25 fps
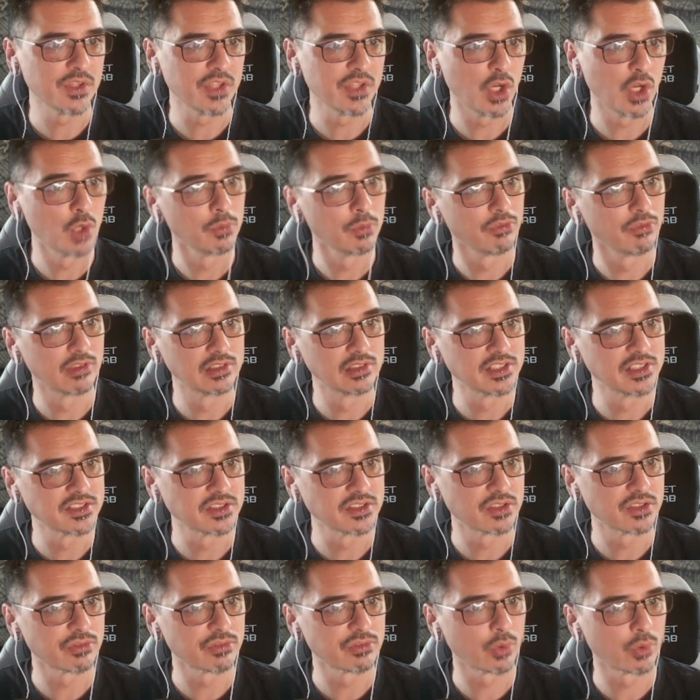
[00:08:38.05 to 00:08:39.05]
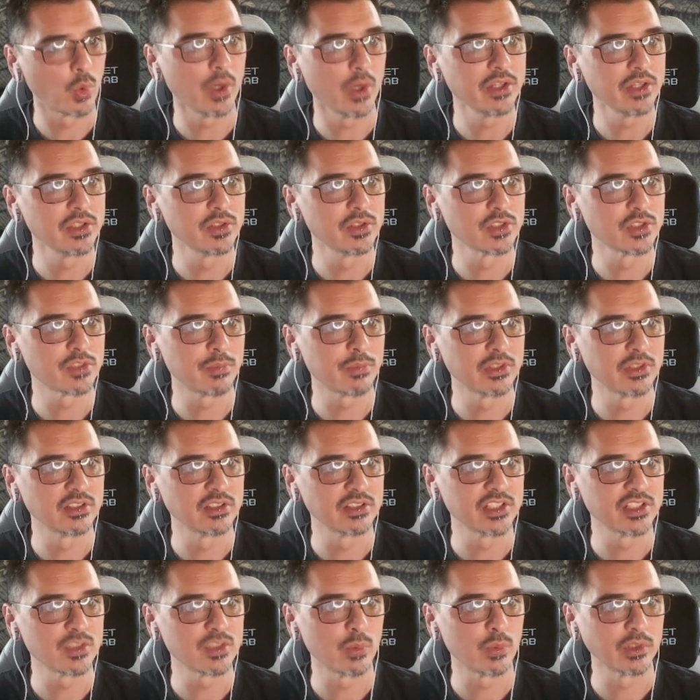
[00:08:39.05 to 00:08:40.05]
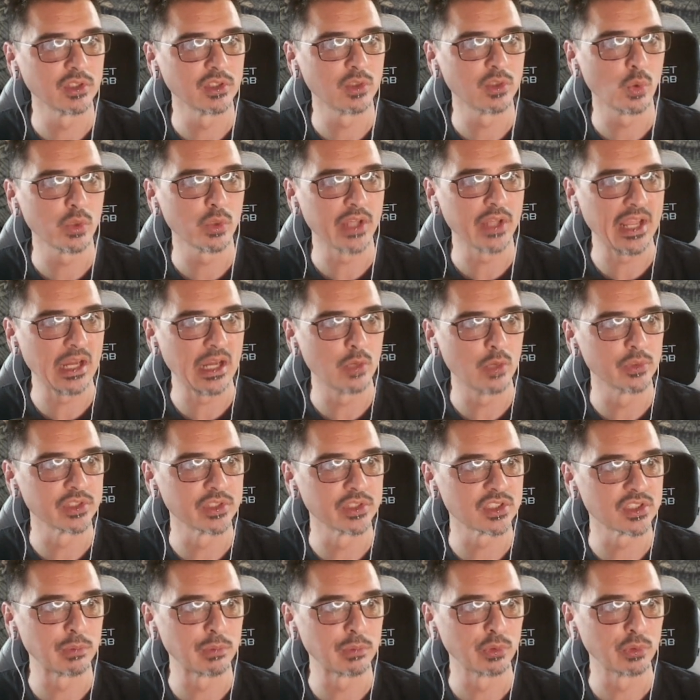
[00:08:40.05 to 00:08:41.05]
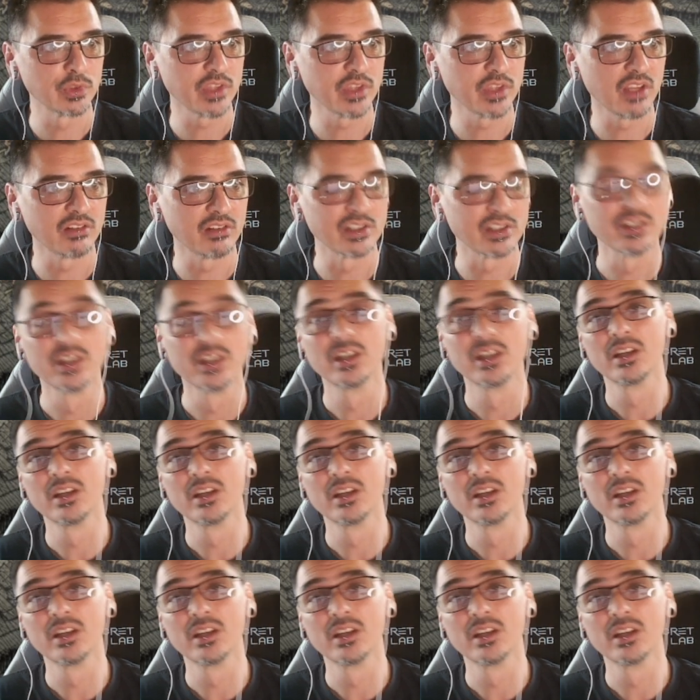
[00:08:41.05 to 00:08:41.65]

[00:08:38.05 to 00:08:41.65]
the home of the lizards, require you to spend at least 1/4 hour exploring the area.